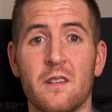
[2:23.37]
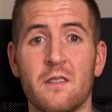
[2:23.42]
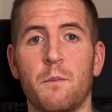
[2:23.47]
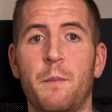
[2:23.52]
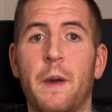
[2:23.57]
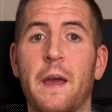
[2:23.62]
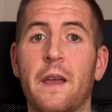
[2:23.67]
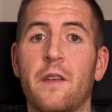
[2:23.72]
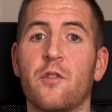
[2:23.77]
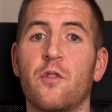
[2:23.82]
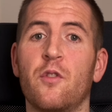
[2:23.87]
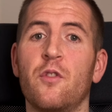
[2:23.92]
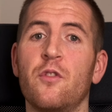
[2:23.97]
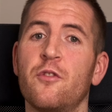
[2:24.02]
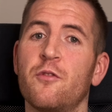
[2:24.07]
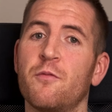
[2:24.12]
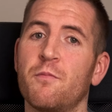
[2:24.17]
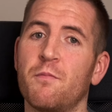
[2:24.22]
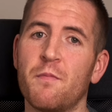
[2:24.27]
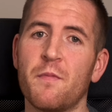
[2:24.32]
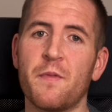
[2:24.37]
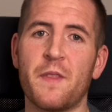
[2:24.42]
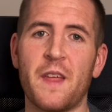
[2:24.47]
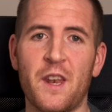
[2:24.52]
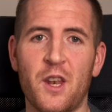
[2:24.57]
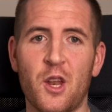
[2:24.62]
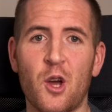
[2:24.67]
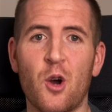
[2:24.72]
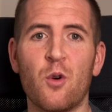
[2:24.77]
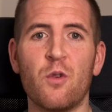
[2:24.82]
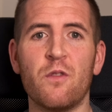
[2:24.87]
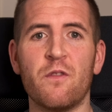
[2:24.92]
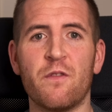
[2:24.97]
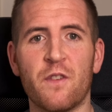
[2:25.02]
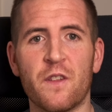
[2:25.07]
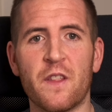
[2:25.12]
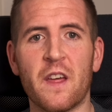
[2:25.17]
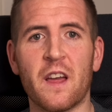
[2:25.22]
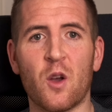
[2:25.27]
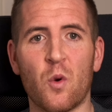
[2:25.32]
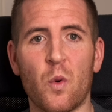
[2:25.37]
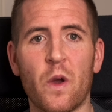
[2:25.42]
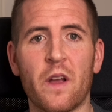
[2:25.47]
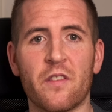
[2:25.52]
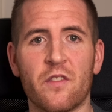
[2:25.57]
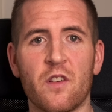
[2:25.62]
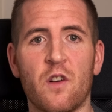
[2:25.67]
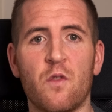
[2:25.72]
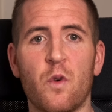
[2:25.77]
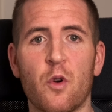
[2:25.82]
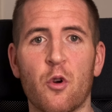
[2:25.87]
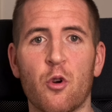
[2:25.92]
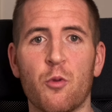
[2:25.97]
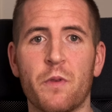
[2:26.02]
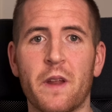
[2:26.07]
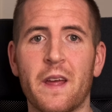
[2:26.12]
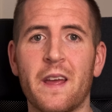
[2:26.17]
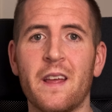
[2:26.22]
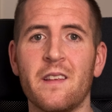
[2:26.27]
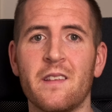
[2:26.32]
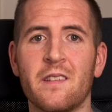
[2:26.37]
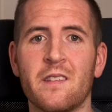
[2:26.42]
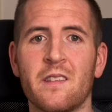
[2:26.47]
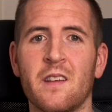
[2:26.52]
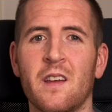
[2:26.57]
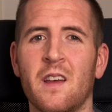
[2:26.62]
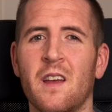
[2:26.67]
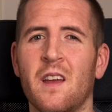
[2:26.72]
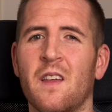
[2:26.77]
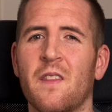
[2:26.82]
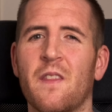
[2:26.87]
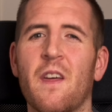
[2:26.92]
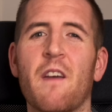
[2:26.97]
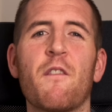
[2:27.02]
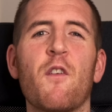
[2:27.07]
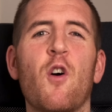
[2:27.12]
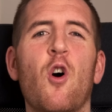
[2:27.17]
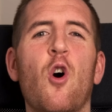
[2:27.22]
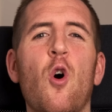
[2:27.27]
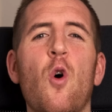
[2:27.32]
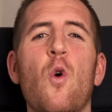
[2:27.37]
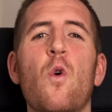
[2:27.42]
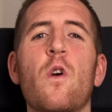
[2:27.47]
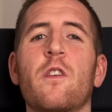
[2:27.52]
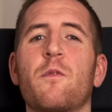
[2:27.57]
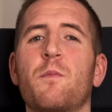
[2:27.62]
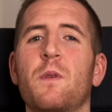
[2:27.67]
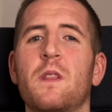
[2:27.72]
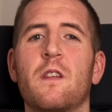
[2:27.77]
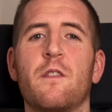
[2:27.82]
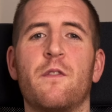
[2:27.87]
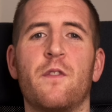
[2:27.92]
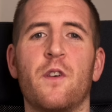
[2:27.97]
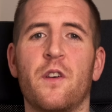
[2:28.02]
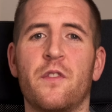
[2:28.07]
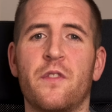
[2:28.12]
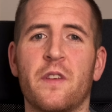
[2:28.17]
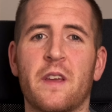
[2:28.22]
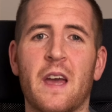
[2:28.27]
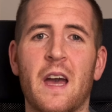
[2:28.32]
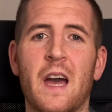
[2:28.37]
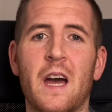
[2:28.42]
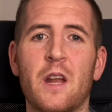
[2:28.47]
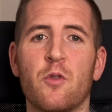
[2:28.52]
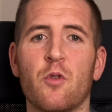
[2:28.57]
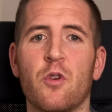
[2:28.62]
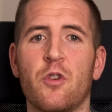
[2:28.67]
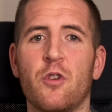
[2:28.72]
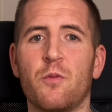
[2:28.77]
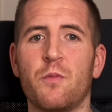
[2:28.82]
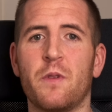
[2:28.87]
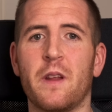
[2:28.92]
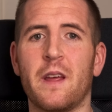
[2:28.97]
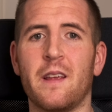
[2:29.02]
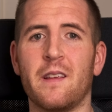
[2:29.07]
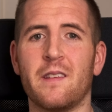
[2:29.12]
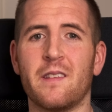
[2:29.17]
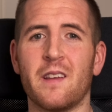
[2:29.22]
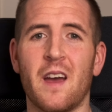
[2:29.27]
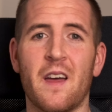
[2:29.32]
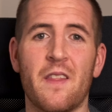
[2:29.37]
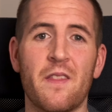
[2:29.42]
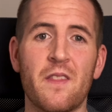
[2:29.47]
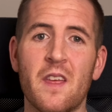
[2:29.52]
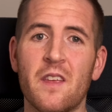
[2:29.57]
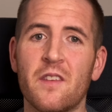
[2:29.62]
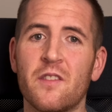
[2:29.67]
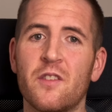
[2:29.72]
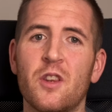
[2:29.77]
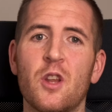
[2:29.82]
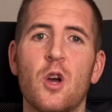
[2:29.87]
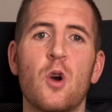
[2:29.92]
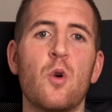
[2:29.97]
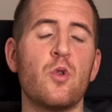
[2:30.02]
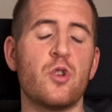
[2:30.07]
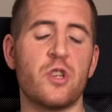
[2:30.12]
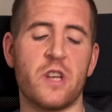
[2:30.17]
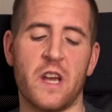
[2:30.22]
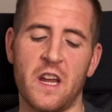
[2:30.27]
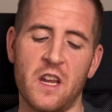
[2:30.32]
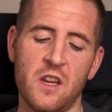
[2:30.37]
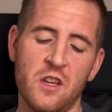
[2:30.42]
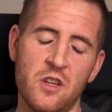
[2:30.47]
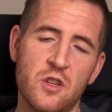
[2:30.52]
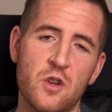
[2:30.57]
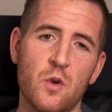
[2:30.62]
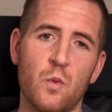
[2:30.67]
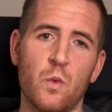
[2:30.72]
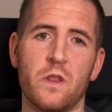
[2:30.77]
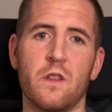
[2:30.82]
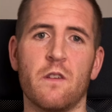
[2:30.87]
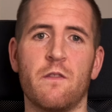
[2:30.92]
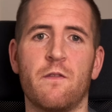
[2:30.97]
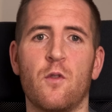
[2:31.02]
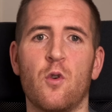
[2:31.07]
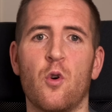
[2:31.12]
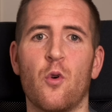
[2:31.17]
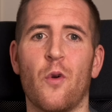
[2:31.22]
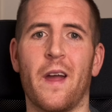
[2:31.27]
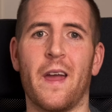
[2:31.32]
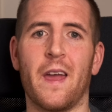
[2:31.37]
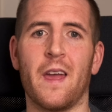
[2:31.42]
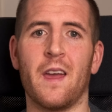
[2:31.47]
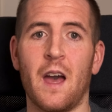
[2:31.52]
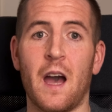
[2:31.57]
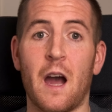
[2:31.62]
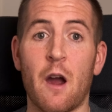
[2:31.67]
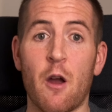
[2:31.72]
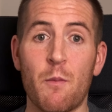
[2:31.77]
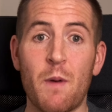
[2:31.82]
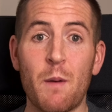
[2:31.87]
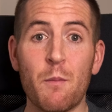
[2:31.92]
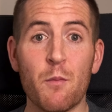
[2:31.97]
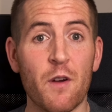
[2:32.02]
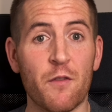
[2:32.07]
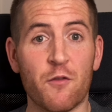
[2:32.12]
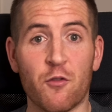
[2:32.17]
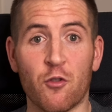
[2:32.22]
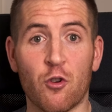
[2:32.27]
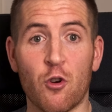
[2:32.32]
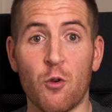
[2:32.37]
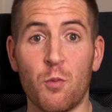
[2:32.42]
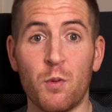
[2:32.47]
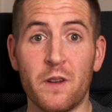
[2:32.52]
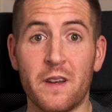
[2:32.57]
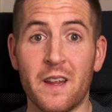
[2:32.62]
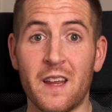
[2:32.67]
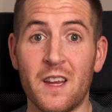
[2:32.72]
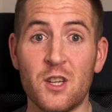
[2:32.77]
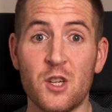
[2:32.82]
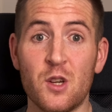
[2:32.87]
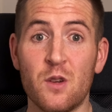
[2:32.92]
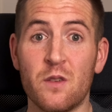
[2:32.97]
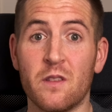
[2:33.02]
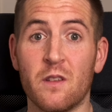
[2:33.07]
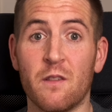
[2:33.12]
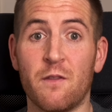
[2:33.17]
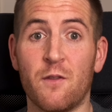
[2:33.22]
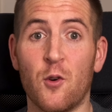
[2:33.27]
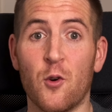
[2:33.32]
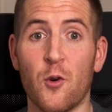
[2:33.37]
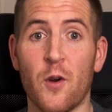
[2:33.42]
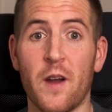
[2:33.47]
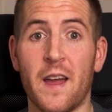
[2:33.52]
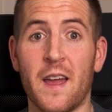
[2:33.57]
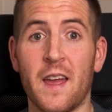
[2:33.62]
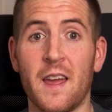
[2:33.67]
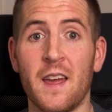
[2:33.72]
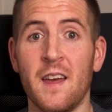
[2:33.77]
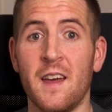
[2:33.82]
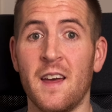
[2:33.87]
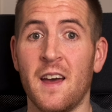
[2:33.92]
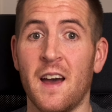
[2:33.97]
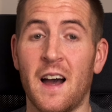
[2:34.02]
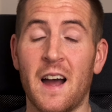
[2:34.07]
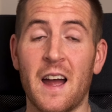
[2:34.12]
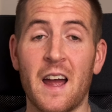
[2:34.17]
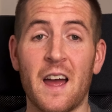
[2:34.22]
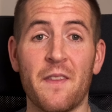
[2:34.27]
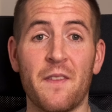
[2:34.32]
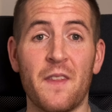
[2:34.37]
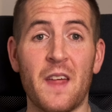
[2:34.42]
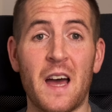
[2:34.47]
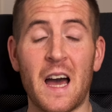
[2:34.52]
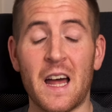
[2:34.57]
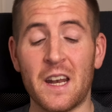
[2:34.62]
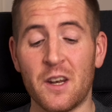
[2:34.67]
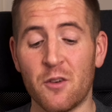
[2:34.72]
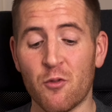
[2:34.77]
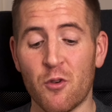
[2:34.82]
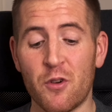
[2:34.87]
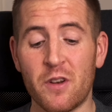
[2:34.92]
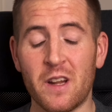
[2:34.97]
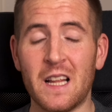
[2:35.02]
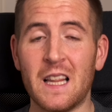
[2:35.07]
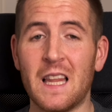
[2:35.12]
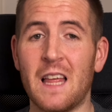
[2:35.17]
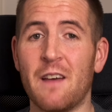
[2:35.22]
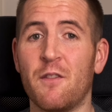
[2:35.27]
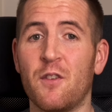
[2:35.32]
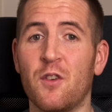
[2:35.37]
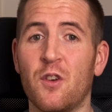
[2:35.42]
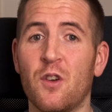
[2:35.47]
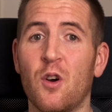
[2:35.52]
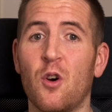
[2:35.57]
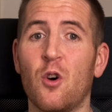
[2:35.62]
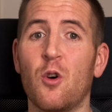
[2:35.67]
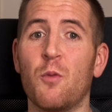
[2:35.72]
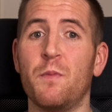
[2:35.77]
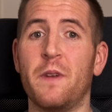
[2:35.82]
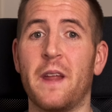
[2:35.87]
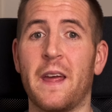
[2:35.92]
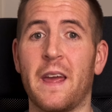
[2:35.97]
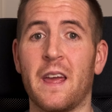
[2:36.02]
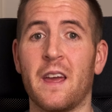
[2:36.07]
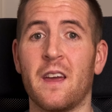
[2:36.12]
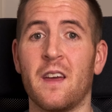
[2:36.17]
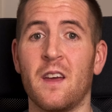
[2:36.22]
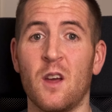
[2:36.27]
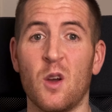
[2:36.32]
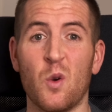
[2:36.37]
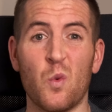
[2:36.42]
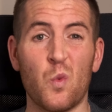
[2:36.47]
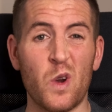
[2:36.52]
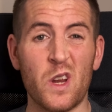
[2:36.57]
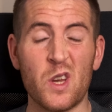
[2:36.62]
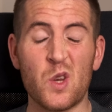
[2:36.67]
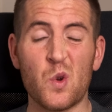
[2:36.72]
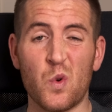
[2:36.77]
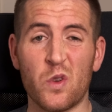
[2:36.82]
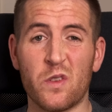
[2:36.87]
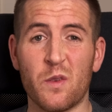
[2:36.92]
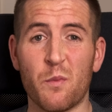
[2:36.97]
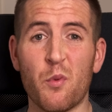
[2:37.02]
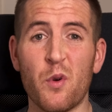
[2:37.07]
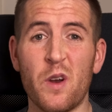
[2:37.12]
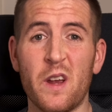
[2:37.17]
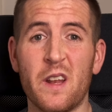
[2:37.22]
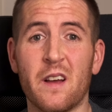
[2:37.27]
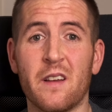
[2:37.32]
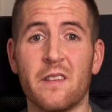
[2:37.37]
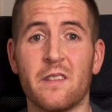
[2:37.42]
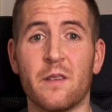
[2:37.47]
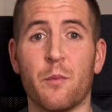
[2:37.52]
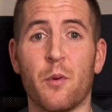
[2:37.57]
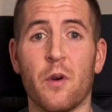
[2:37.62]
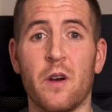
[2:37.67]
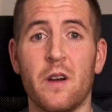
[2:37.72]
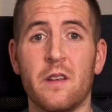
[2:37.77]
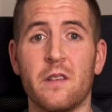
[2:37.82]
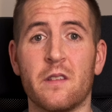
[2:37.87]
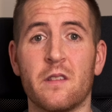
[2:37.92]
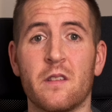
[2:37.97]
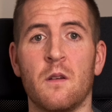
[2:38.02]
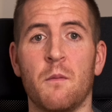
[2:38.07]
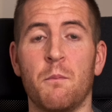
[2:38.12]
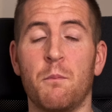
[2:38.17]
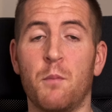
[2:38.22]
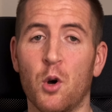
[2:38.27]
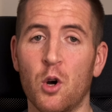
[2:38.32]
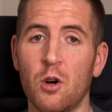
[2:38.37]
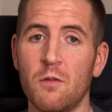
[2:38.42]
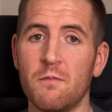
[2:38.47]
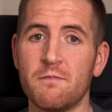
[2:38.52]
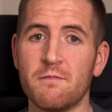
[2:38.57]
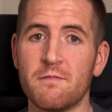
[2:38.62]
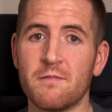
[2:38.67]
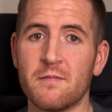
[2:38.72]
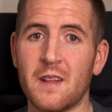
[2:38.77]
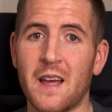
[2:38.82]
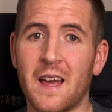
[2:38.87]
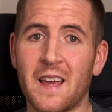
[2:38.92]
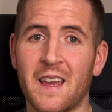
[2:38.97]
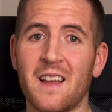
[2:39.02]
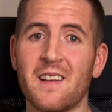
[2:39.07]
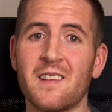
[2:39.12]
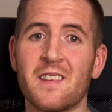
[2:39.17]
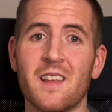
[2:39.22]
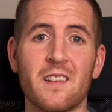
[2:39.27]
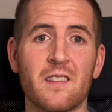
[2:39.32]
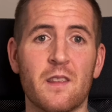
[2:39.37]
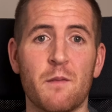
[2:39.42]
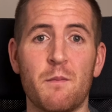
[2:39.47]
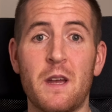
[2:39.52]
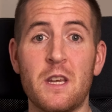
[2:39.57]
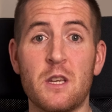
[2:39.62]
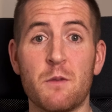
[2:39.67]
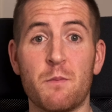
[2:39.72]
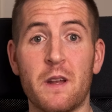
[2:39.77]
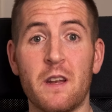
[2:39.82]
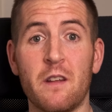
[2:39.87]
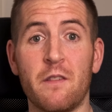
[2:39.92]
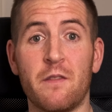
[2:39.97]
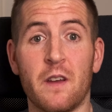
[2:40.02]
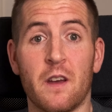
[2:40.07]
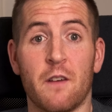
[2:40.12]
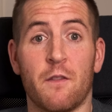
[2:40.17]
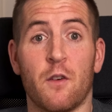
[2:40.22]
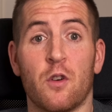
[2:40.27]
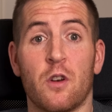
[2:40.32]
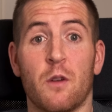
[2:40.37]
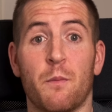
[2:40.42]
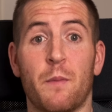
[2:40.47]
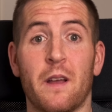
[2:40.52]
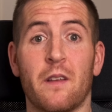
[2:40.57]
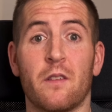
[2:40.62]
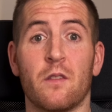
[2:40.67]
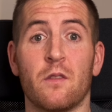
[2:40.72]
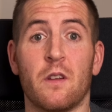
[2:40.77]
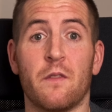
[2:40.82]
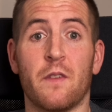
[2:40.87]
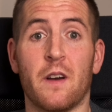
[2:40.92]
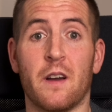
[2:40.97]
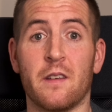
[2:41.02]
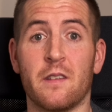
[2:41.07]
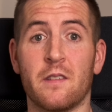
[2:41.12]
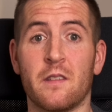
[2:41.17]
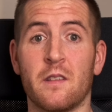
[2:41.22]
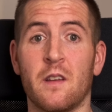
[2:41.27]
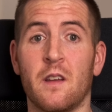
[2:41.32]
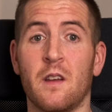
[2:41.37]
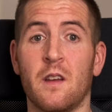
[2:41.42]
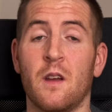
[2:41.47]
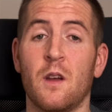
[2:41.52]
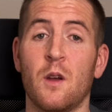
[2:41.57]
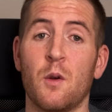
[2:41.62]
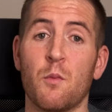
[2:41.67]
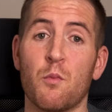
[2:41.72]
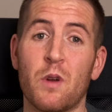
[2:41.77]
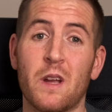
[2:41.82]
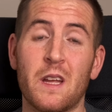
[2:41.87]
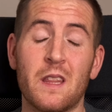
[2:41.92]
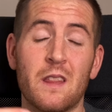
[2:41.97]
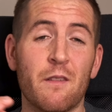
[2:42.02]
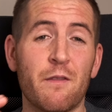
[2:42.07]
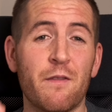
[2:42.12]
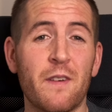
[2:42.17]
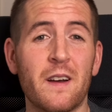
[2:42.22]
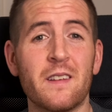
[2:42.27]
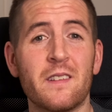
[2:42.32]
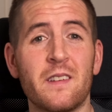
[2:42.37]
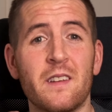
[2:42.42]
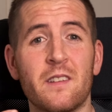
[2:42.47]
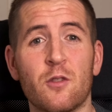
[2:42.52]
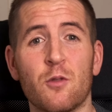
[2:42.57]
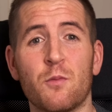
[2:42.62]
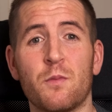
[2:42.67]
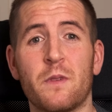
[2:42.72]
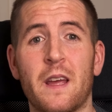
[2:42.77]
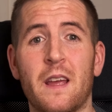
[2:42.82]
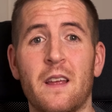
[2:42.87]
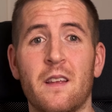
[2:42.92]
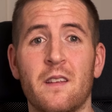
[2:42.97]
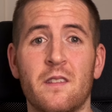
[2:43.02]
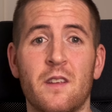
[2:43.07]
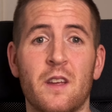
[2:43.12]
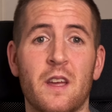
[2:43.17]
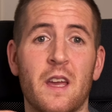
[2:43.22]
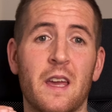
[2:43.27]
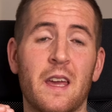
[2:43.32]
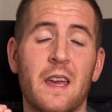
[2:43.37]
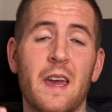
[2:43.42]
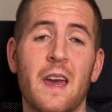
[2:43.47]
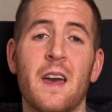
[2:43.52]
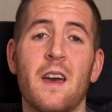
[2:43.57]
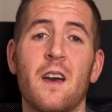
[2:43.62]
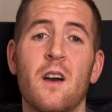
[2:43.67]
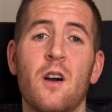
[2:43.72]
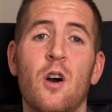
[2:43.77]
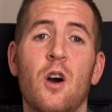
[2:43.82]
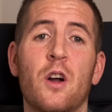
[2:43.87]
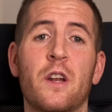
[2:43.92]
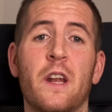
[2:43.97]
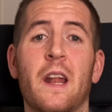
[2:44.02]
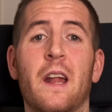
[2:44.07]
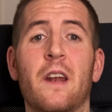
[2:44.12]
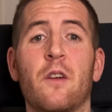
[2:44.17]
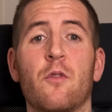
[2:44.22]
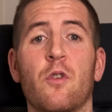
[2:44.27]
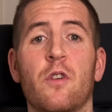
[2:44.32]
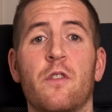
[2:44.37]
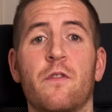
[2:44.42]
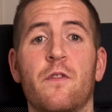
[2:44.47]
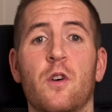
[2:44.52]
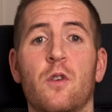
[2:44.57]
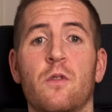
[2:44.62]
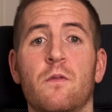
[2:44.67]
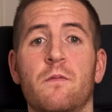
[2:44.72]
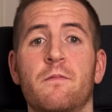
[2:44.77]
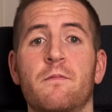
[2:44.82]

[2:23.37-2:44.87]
Pixels, they're known for their quick software updates. They've always been the first to get Android updates, and there's no change with the 4a. I remember after a couple of days using the 4a, I had Android 11 update, which was a pretty nice surprise. But I guess that's the major benefit of owning a Pixel device, bringing the fastest updates you can get on an Android phone.